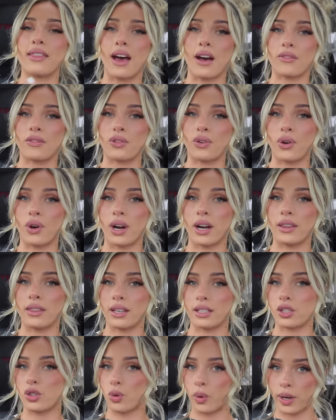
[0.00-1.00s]
that for
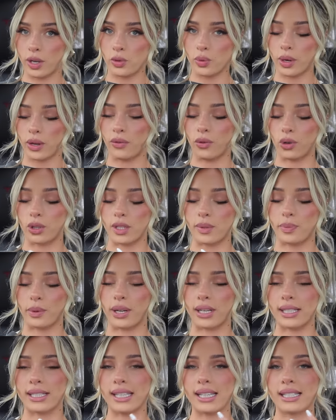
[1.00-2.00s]
this twenty twenty-four
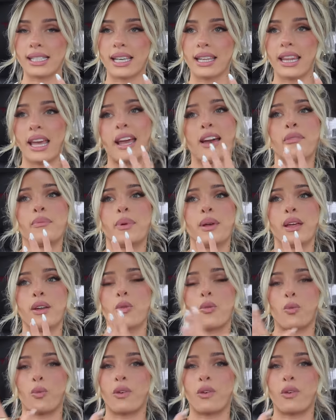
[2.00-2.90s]
spring season they have been